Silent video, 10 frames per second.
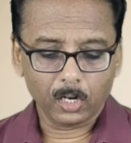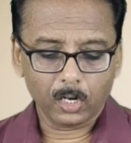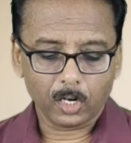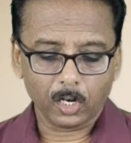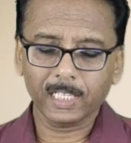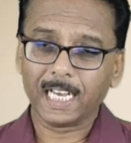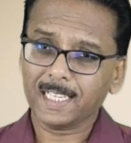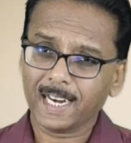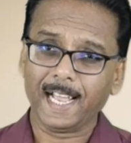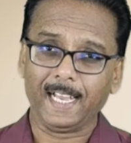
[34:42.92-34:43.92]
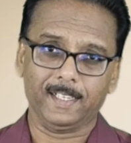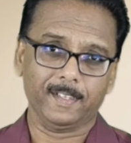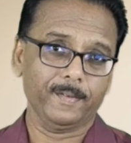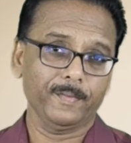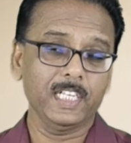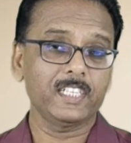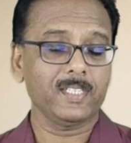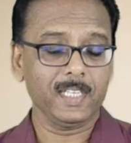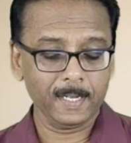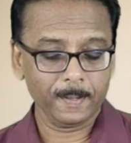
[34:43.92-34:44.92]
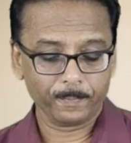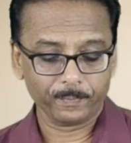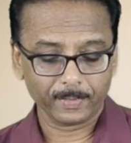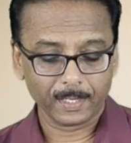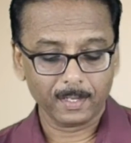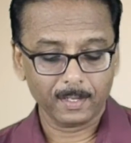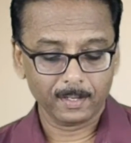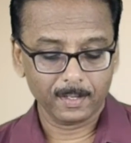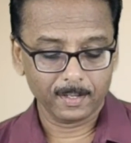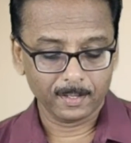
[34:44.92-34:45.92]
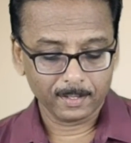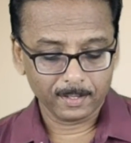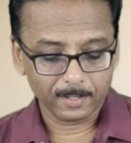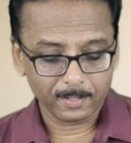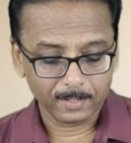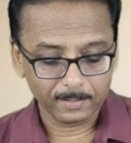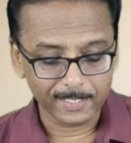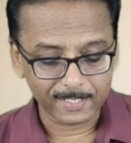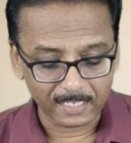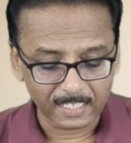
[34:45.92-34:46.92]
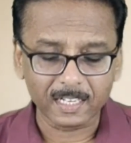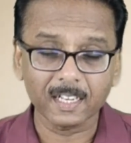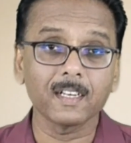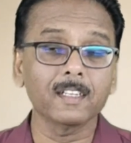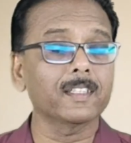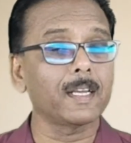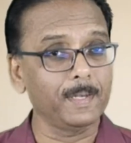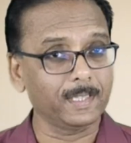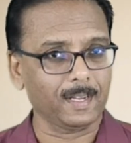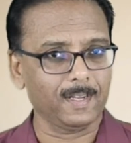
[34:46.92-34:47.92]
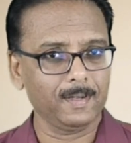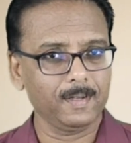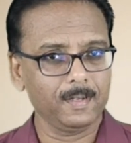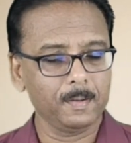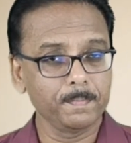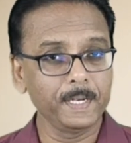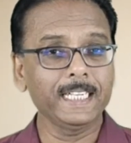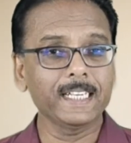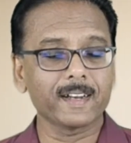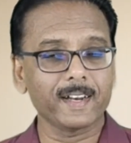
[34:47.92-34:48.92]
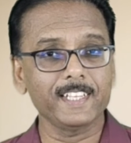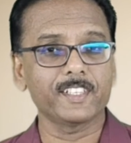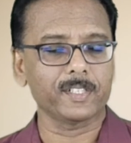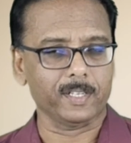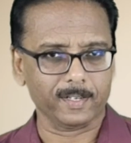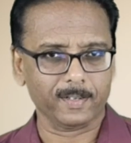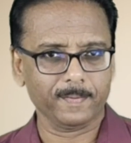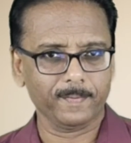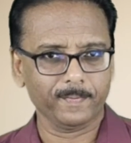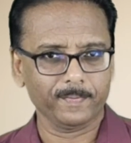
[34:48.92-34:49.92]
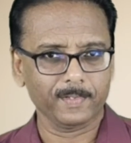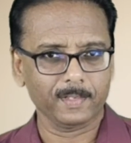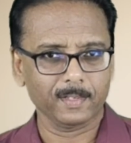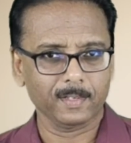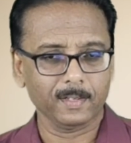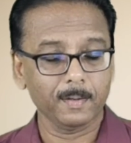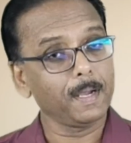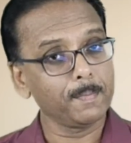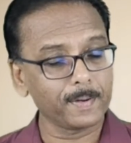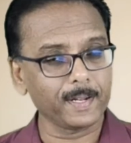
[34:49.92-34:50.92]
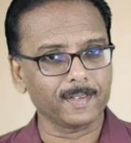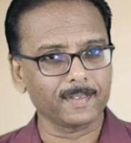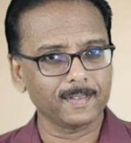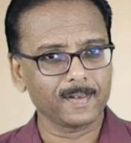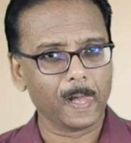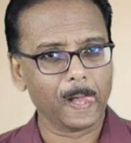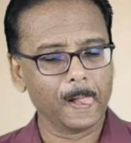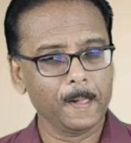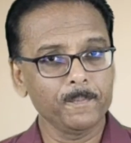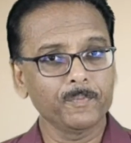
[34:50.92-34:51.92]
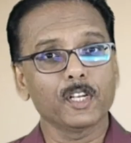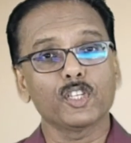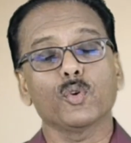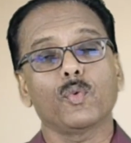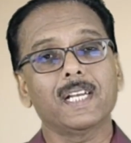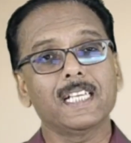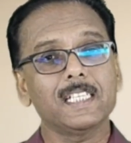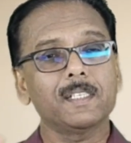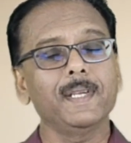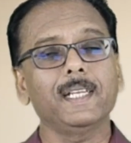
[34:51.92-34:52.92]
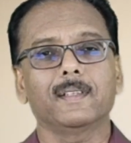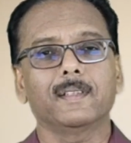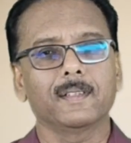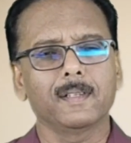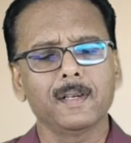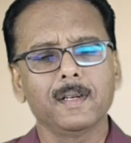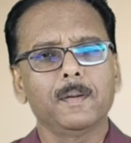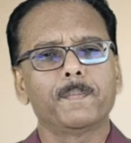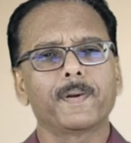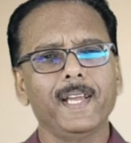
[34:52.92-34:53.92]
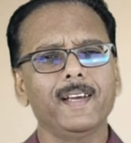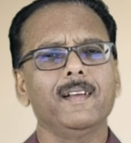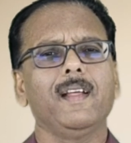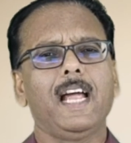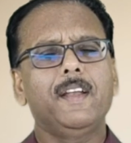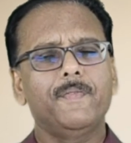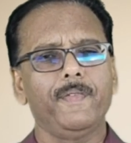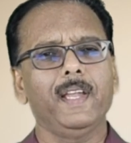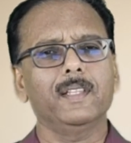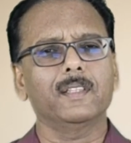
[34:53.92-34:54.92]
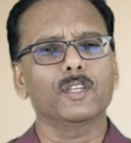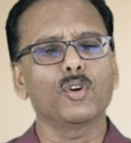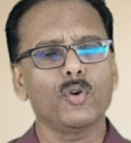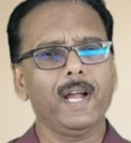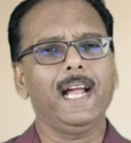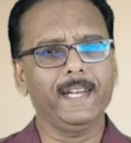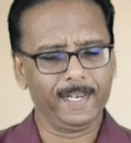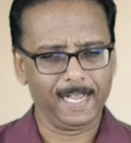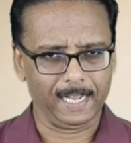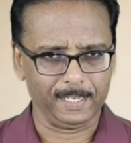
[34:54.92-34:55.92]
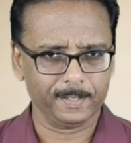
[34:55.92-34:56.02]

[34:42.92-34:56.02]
On the other hand, we see this little girl Tabitha. Peter raised her by prayer. So what does it mean? Prayer and faith go hand in hand.